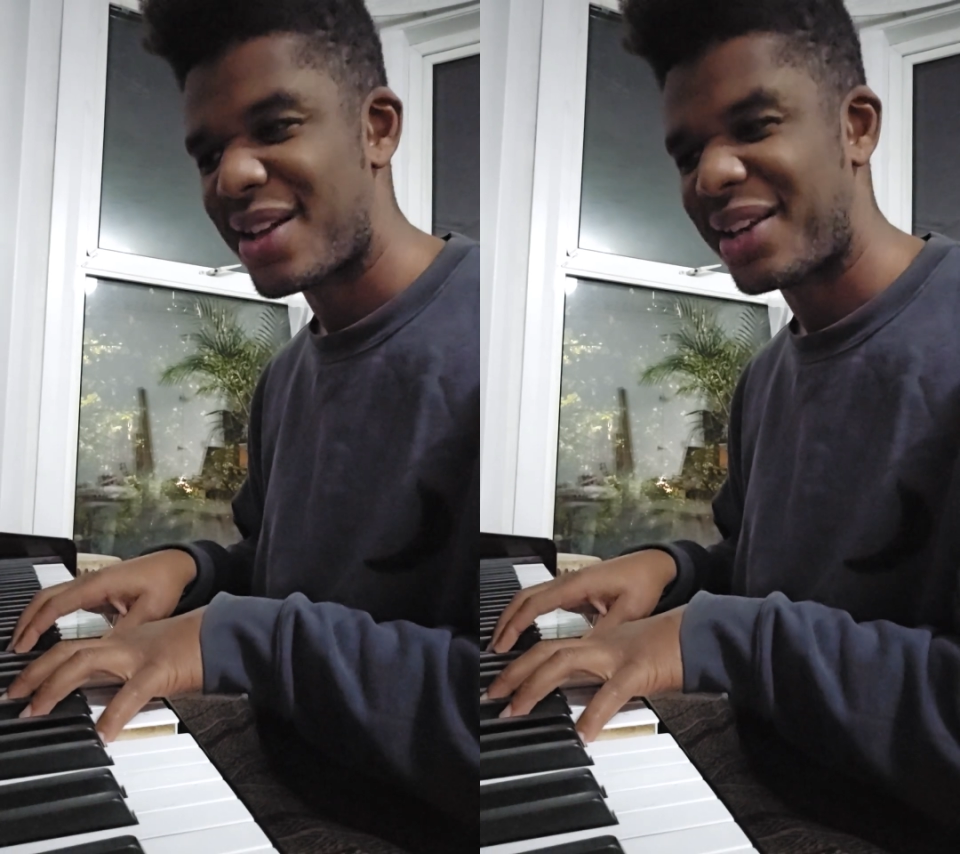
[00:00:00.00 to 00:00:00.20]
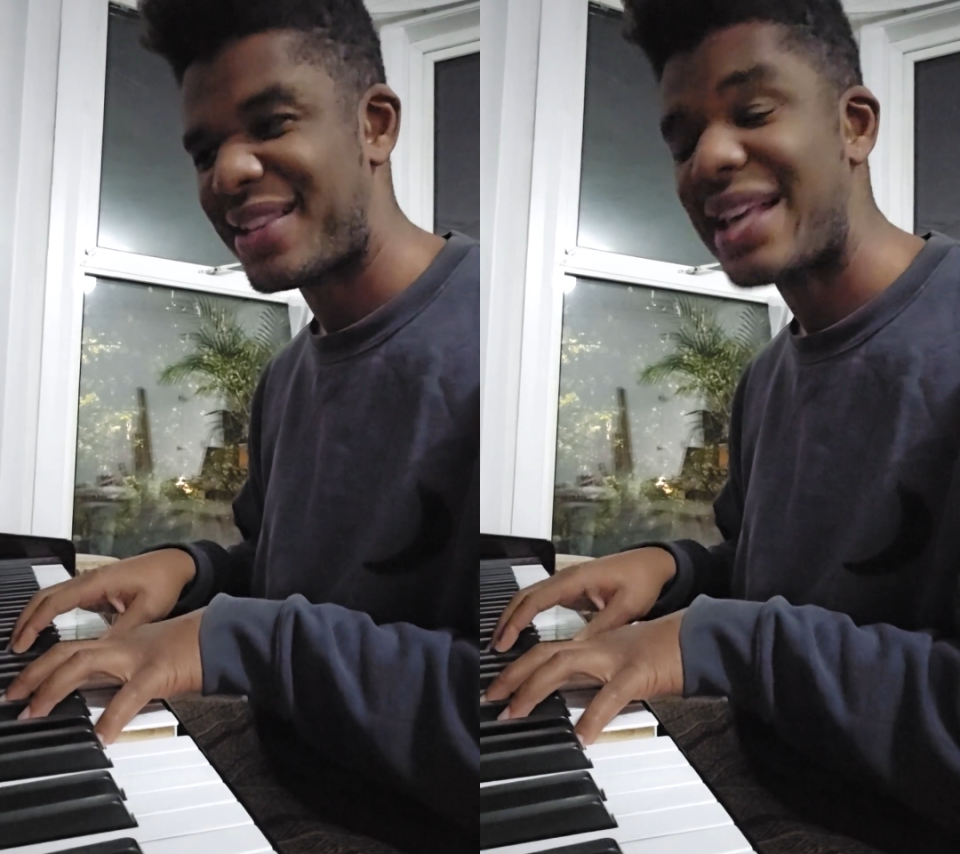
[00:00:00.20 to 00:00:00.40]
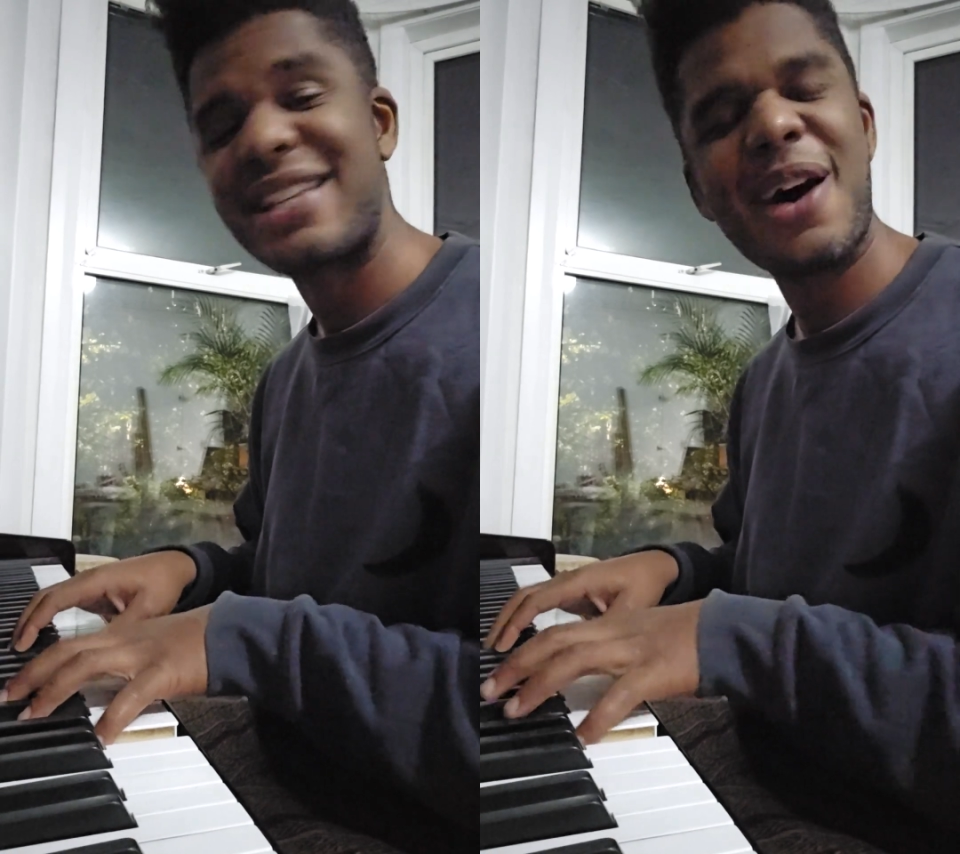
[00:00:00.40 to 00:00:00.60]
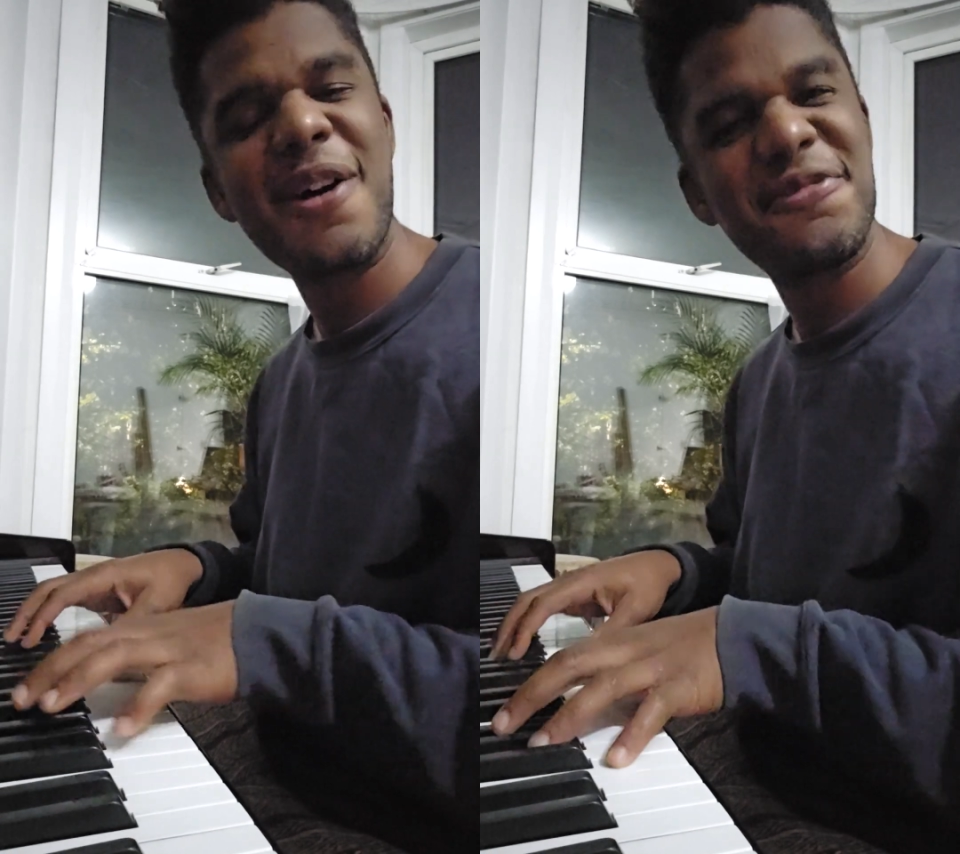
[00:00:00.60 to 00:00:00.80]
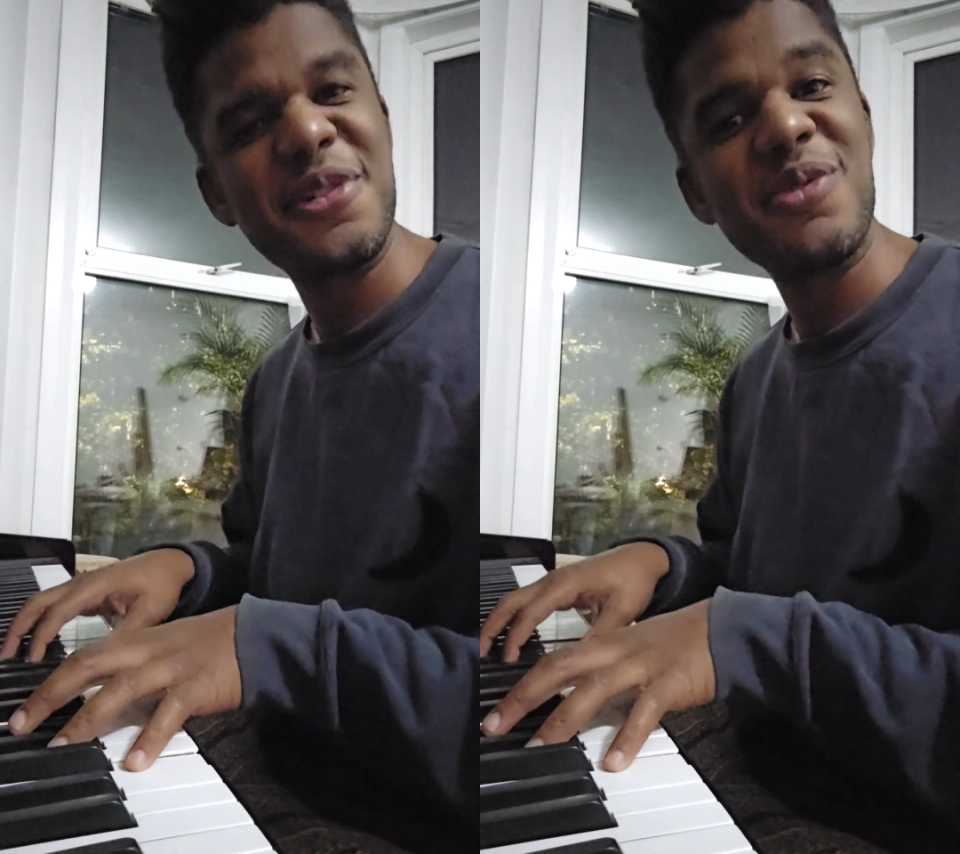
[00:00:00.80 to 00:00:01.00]
Because that's how
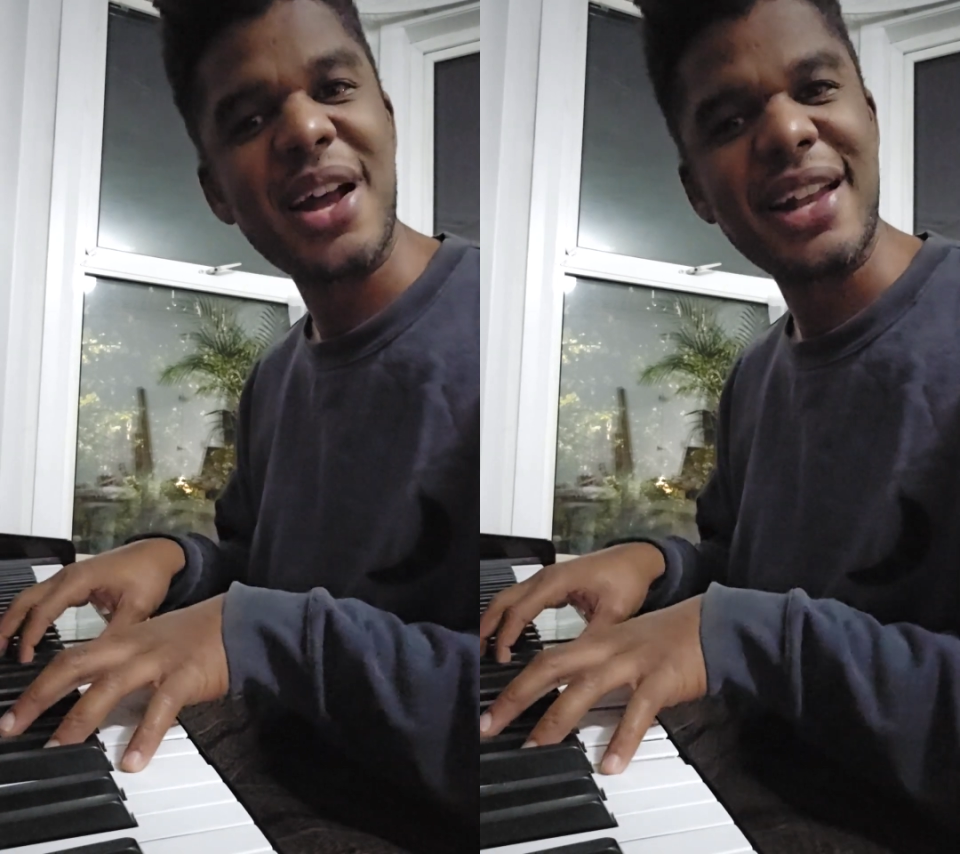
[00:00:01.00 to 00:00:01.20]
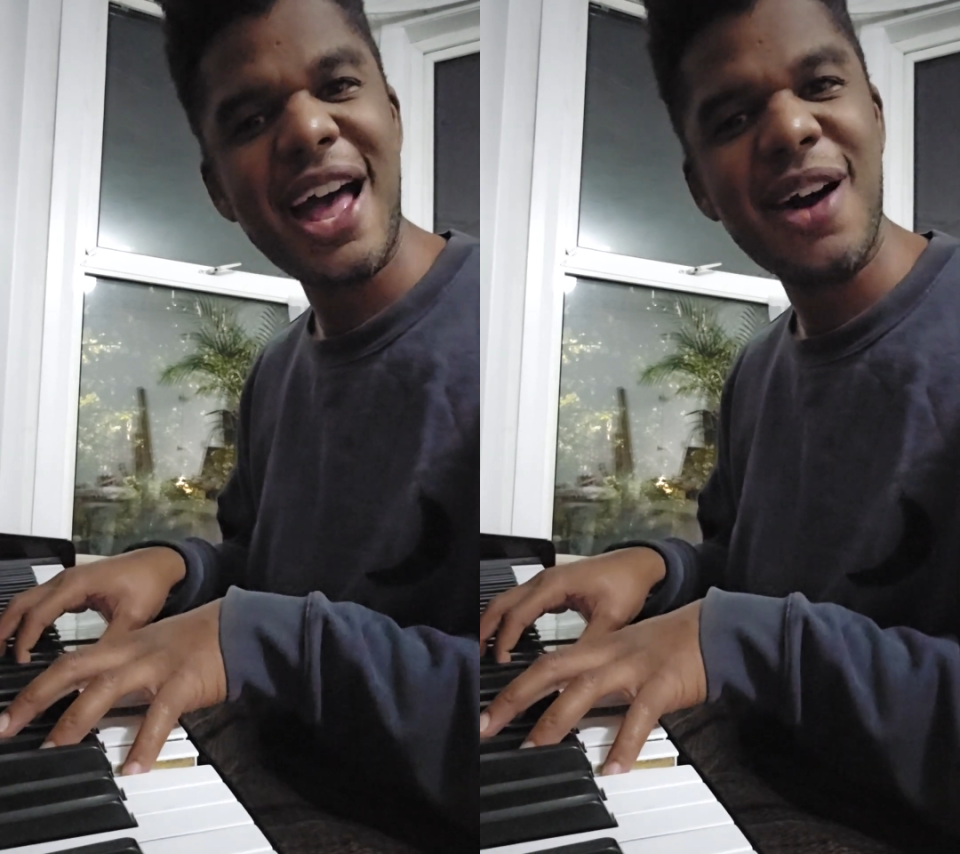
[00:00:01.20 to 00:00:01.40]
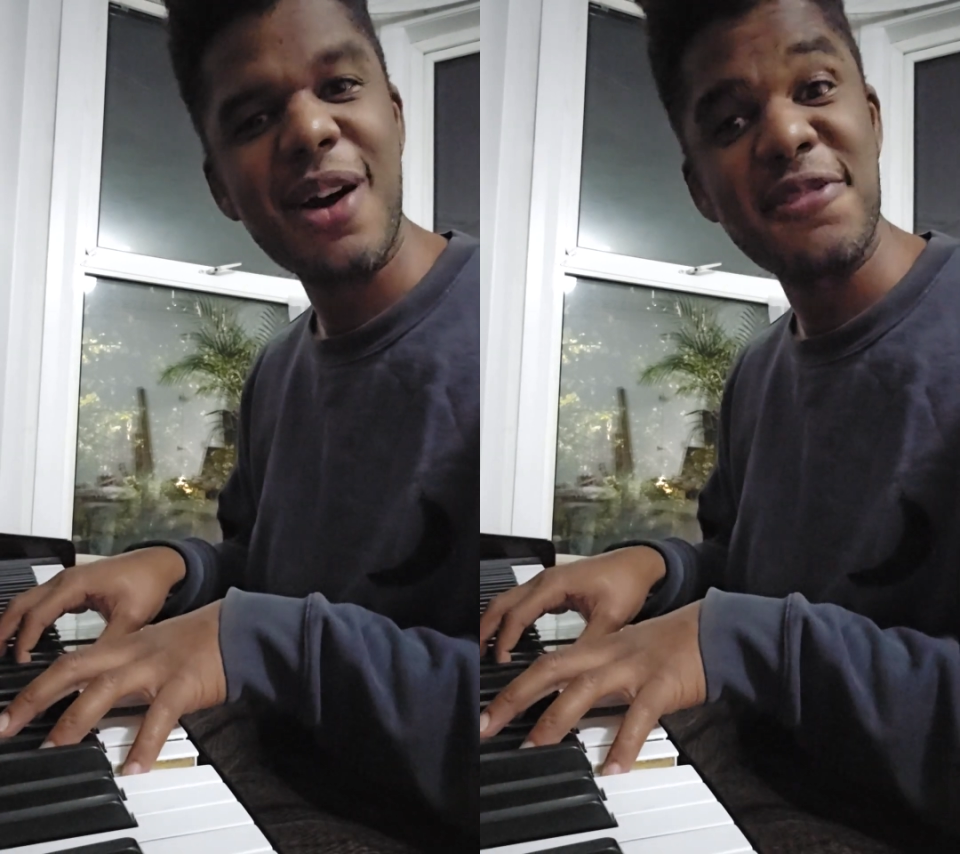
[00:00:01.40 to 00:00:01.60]
I feel right now.